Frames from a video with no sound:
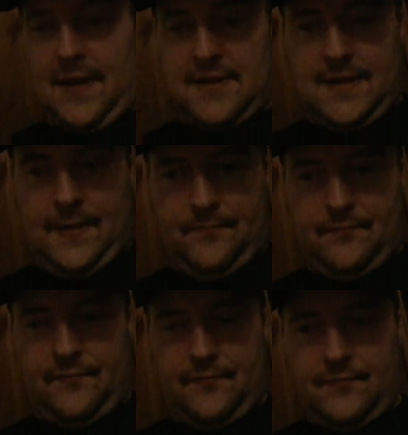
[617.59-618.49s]
That's it.
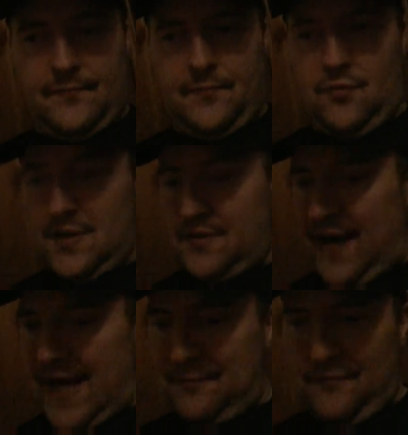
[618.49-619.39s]
But it's
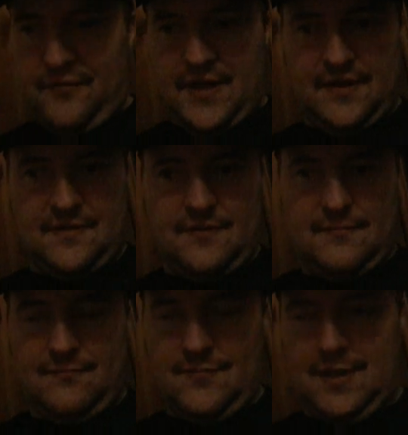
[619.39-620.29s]
far from
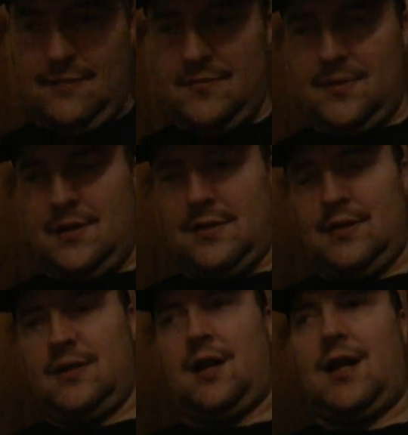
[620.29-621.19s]
finished. You know,
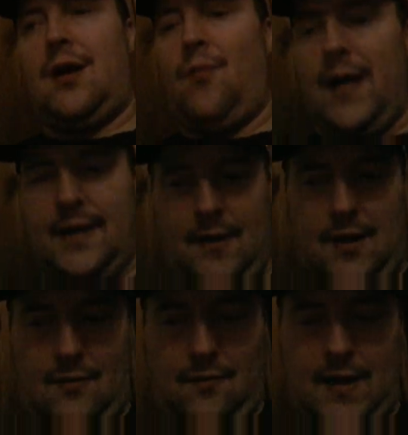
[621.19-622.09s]
there's a long way to
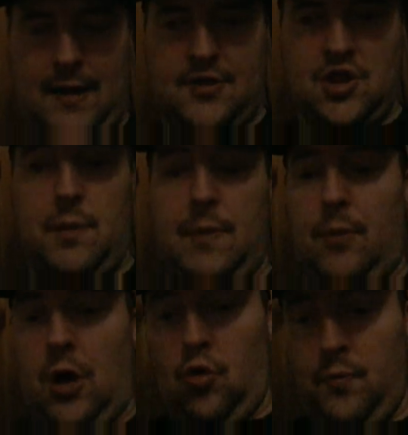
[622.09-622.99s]
go, and there's gonna be
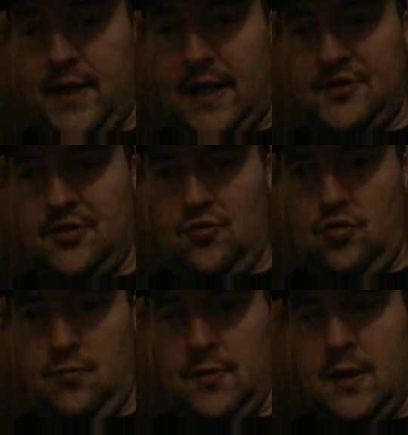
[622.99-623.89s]
more updates to
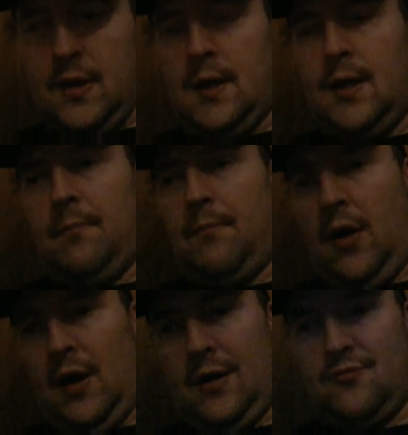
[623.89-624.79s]
come,
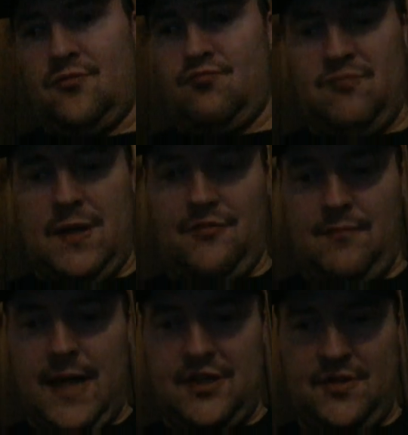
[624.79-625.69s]
more
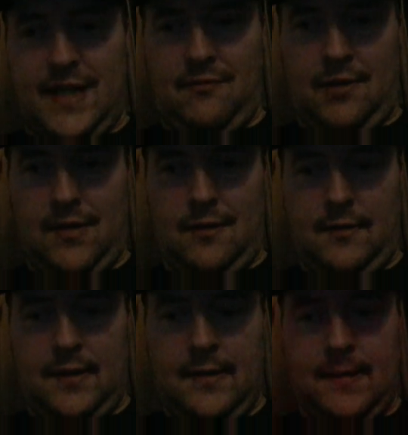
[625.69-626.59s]
information down the
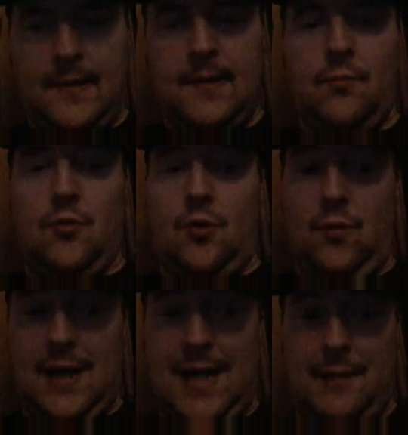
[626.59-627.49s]
road. But it
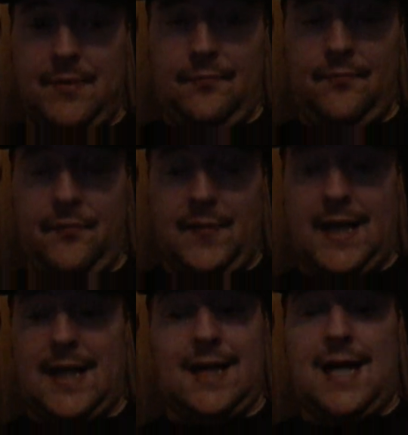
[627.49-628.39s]
will happen,
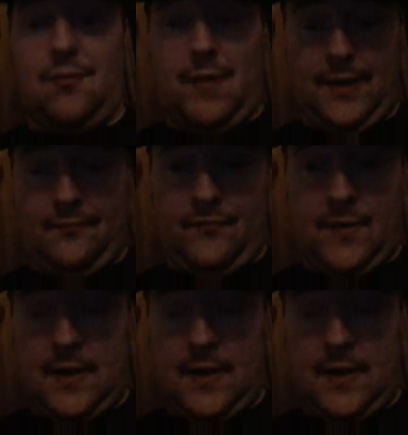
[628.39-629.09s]
and I can't wait.